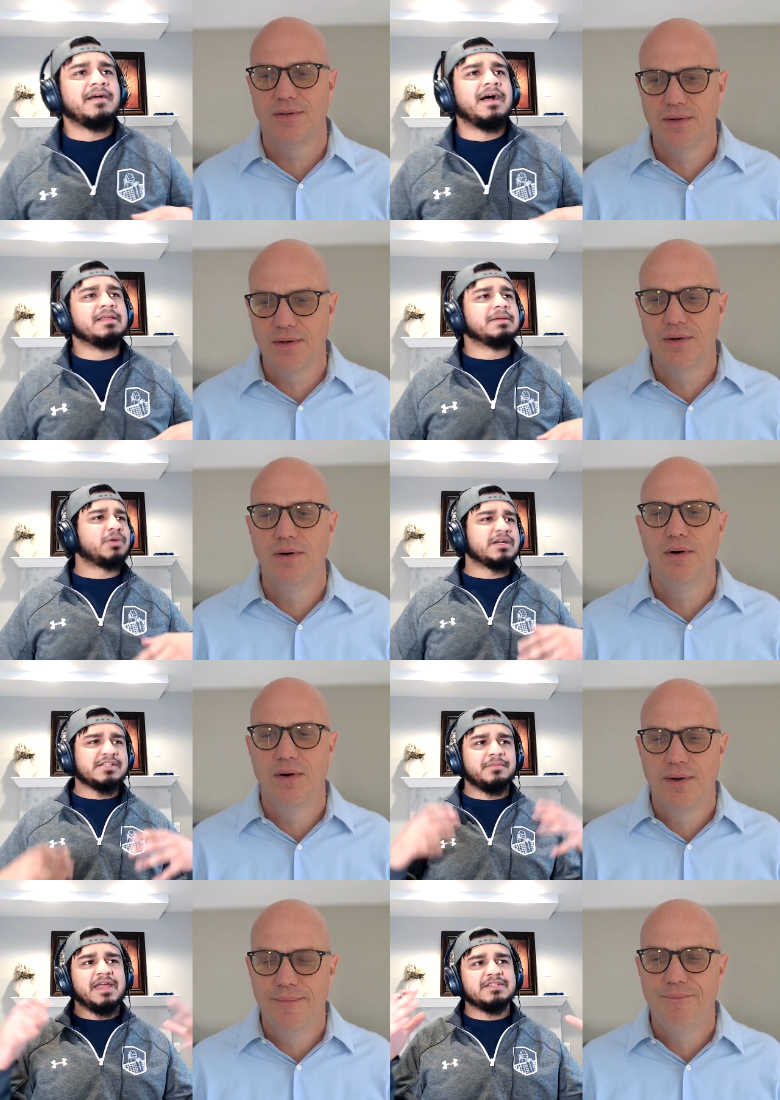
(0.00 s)
Speaker 1: uh,
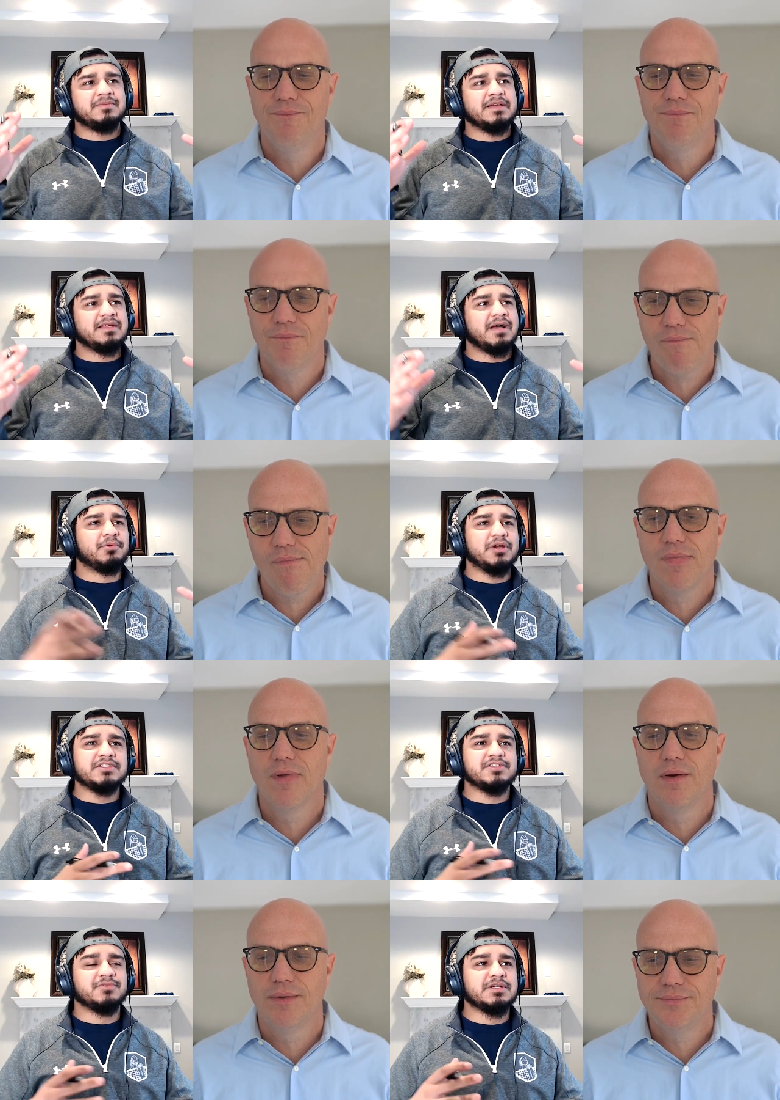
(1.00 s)
project management
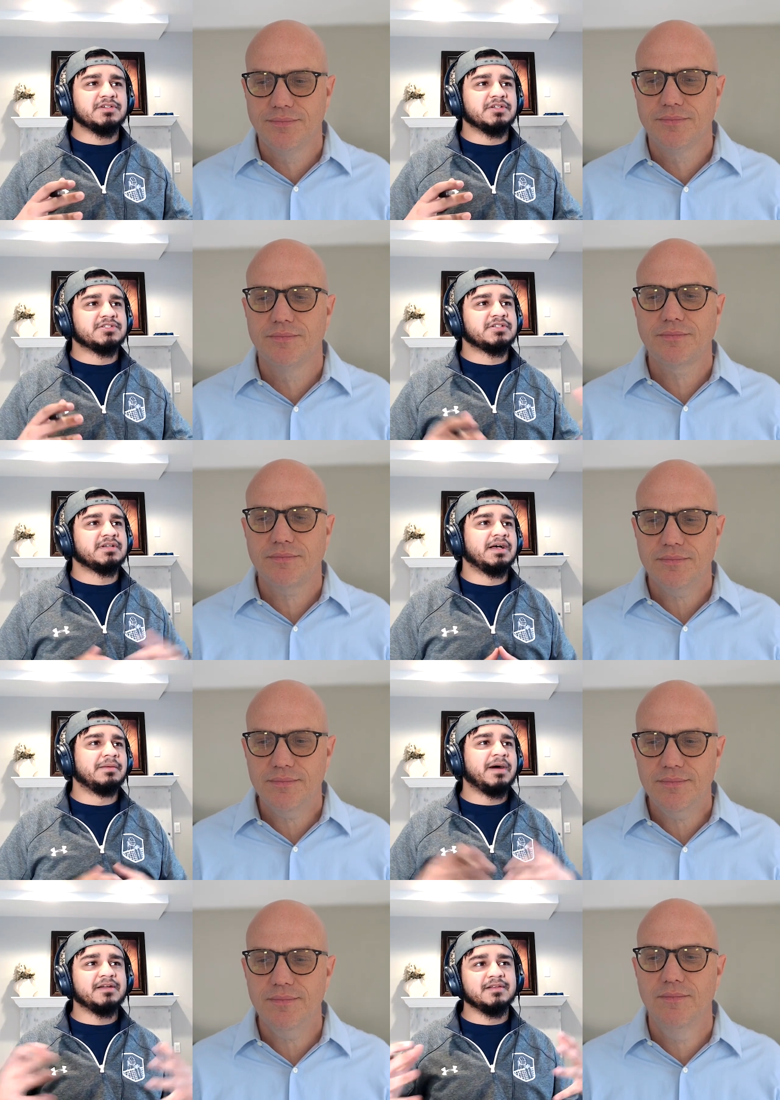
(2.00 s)
operations research
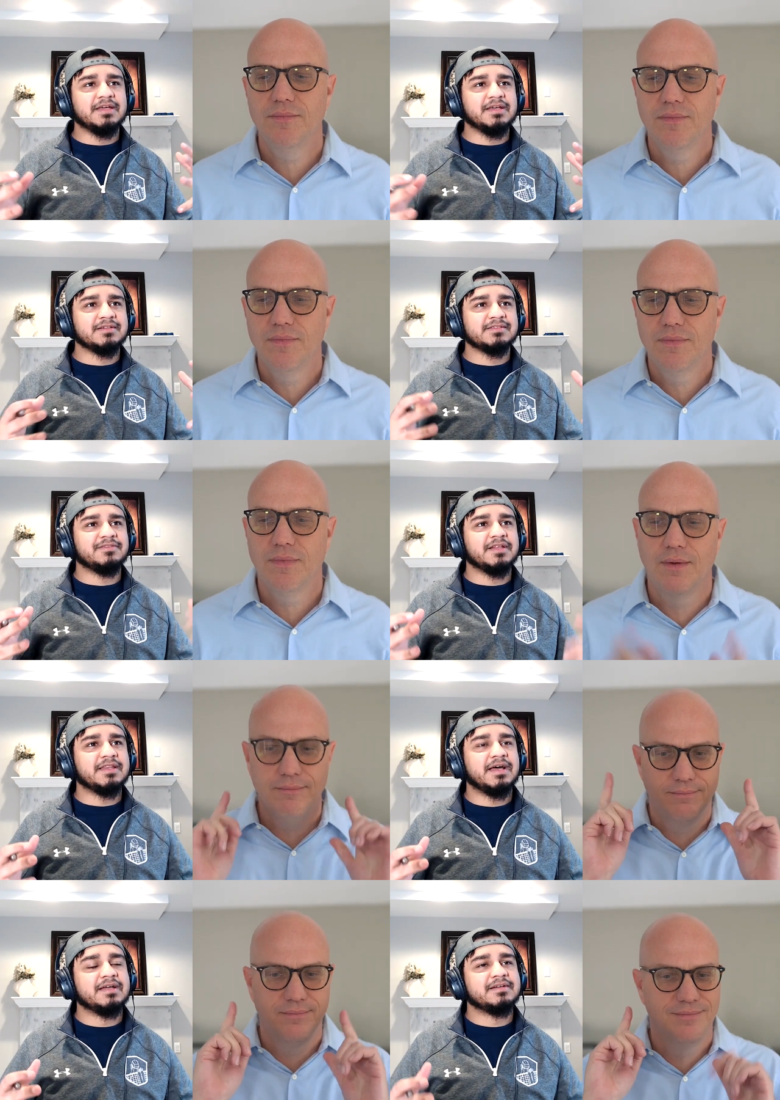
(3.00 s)
uh, modeling stuff
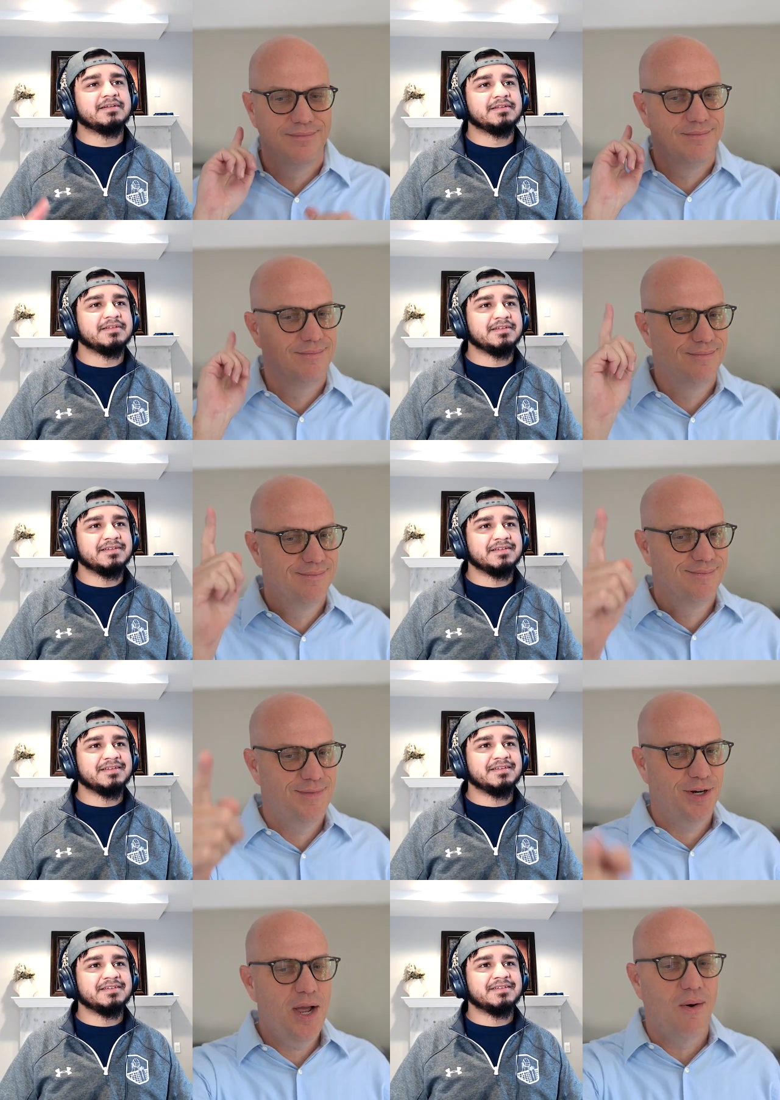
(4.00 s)
like that
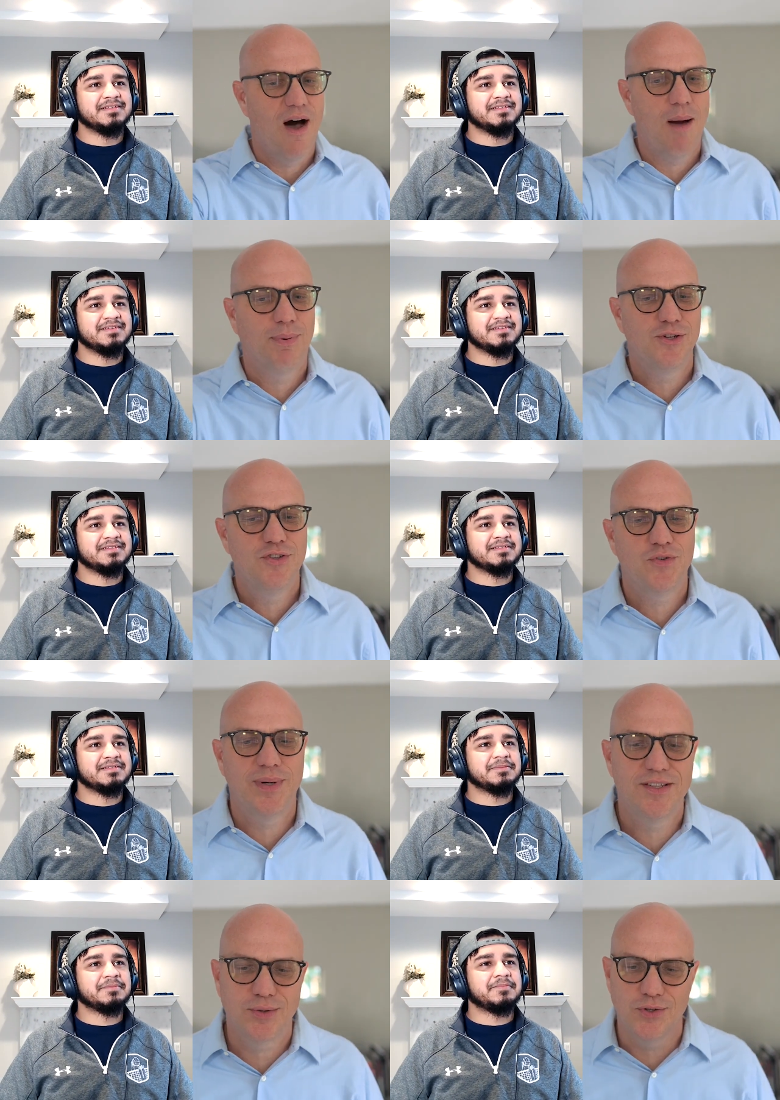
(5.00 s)
Speaker 2: yeah operations
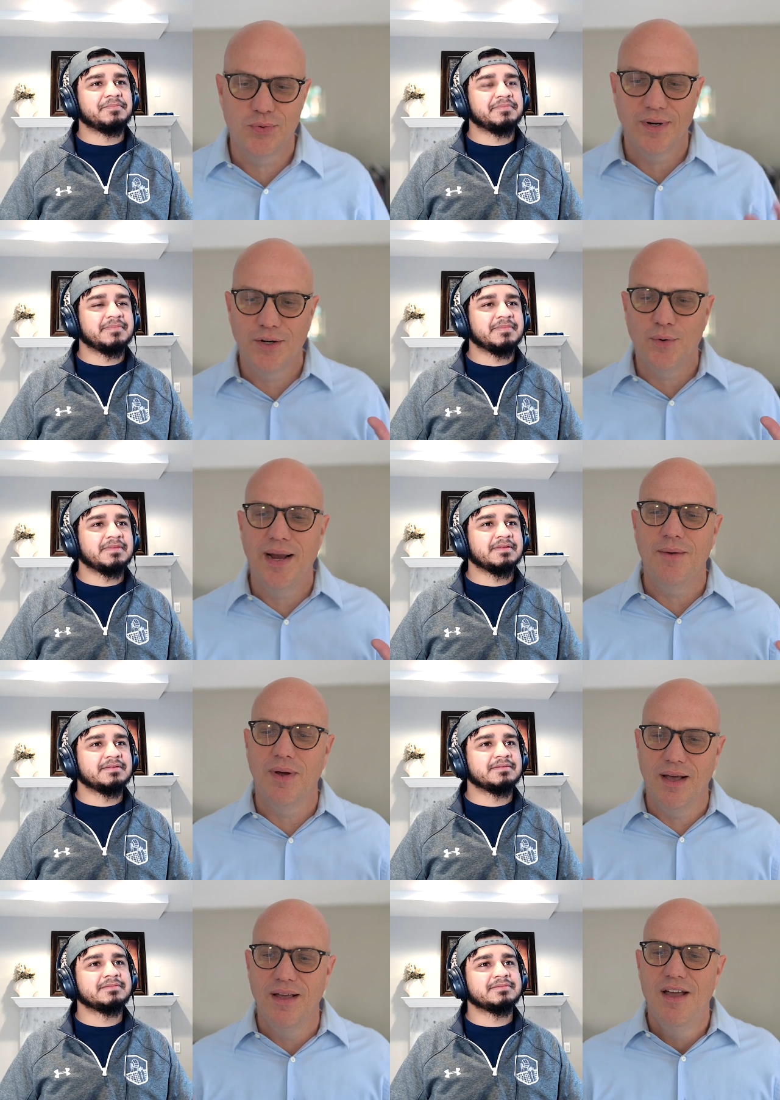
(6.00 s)
research what a
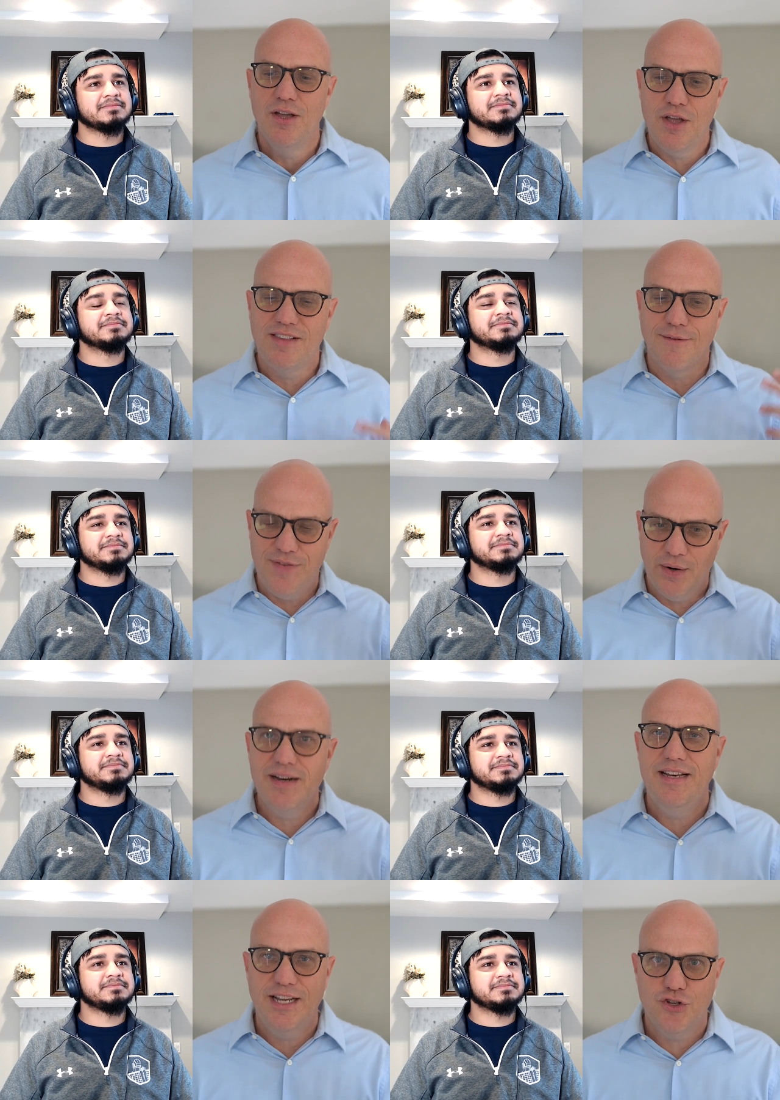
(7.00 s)
great what a you know, it's a
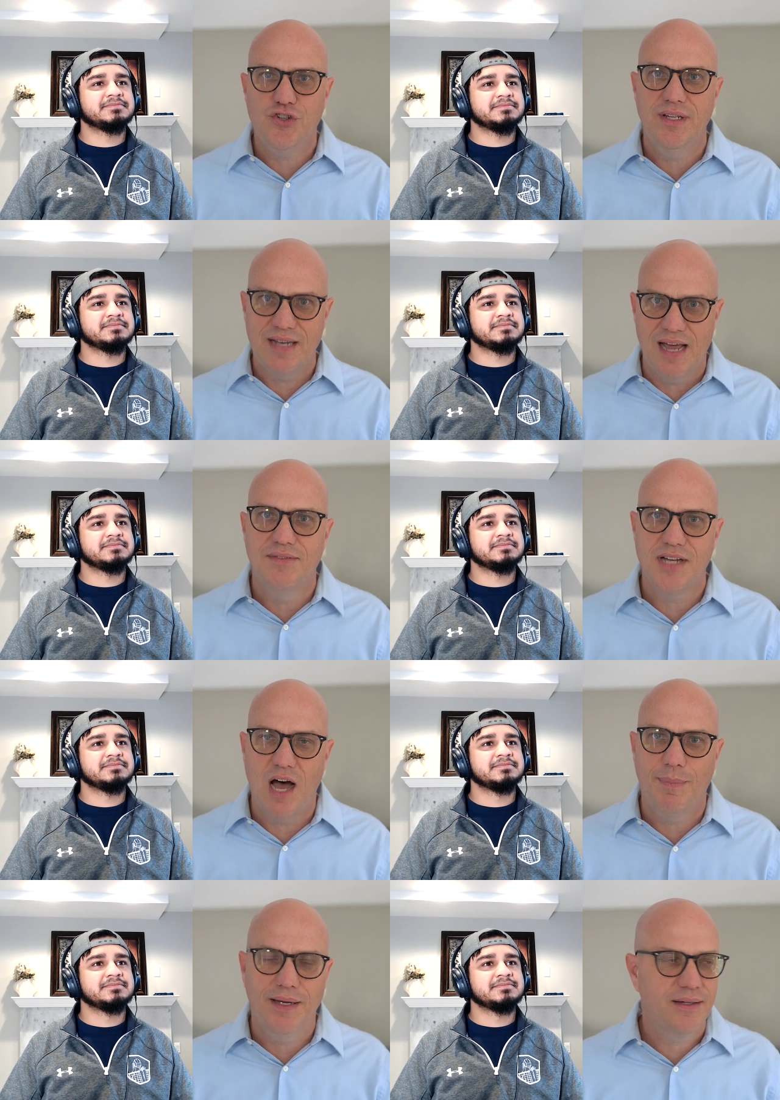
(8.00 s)
very nichey kind of
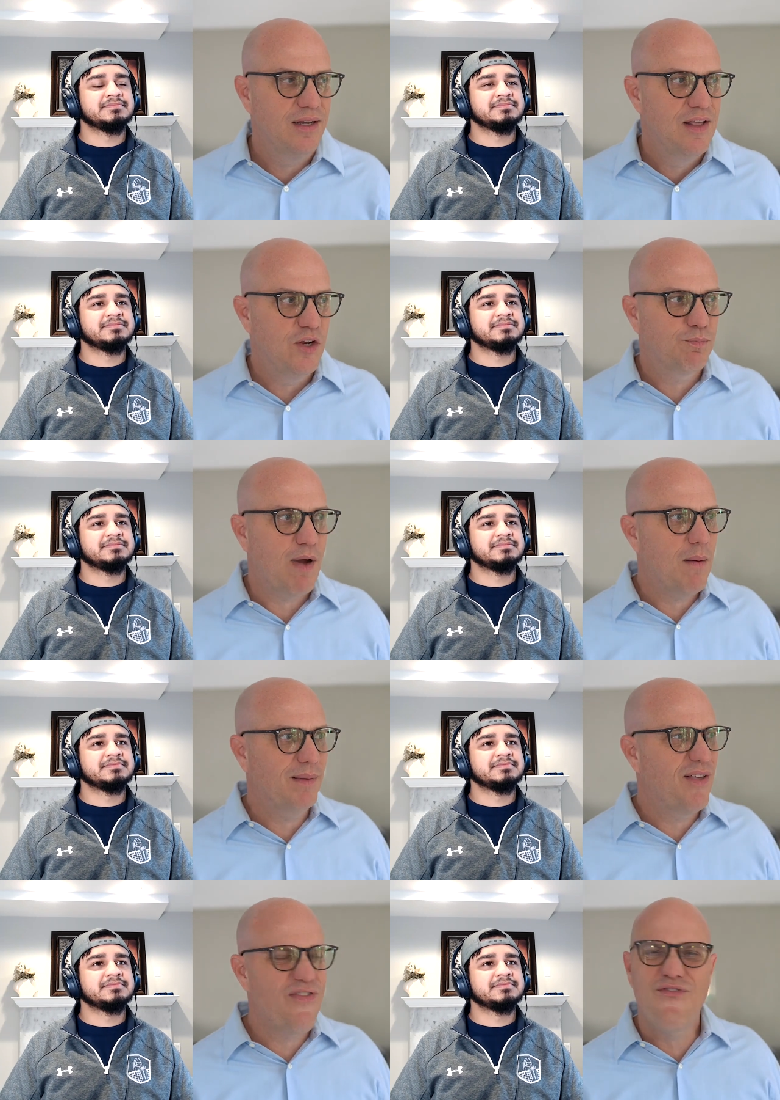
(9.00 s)
topic there's
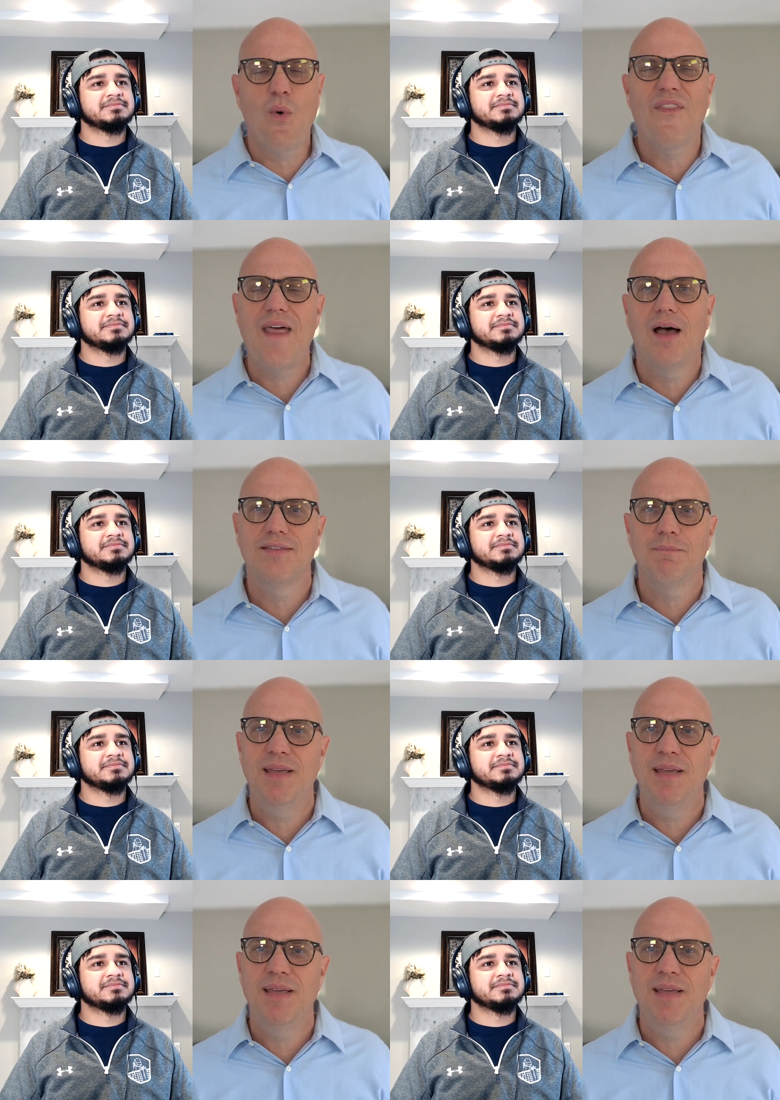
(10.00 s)
probably 4,000